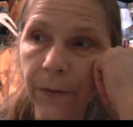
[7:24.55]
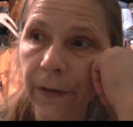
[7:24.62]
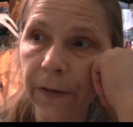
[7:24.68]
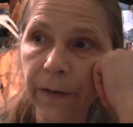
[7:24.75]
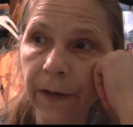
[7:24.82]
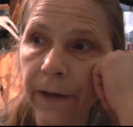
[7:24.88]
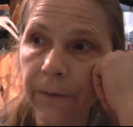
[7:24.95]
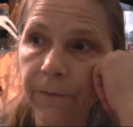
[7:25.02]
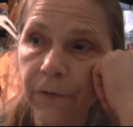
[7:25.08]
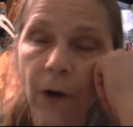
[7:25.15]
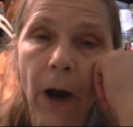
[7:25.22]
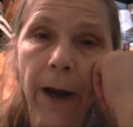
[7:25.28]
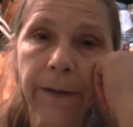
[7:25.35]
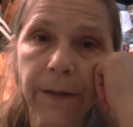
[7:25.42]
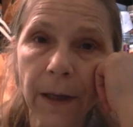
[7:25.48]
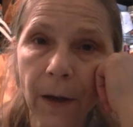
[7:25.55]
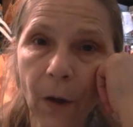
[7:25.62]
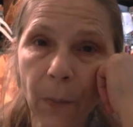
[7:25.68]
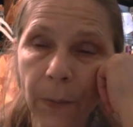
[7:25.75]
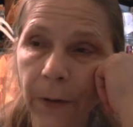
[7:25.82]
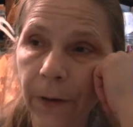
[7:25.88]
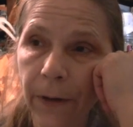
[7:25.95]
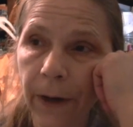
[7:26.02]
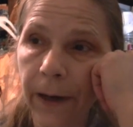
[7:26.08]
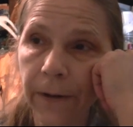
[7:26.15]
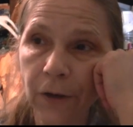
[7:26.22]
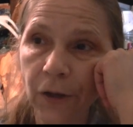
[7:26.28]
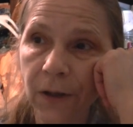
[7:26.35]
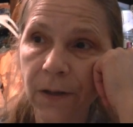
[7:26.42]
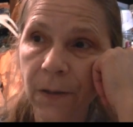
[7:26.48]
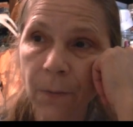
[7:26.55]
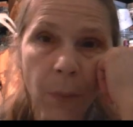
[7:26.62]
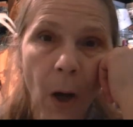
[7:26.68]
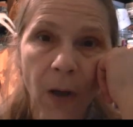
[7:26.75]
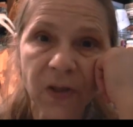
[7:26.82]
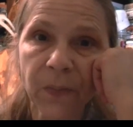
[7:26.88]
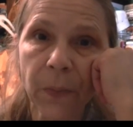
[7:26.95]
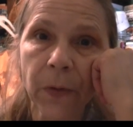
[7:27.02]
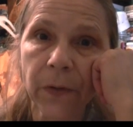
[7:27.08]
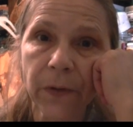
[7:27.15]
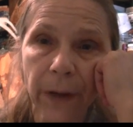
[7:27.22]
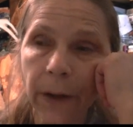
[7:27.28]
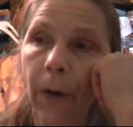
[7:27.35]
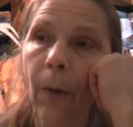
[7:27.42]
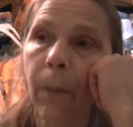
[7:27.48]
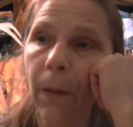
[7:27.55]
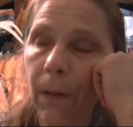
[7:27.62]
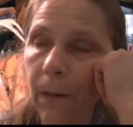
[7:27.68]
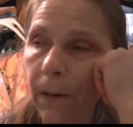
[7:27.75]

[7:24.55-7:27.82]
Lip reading: that they've tried to help her and she's impossible to help.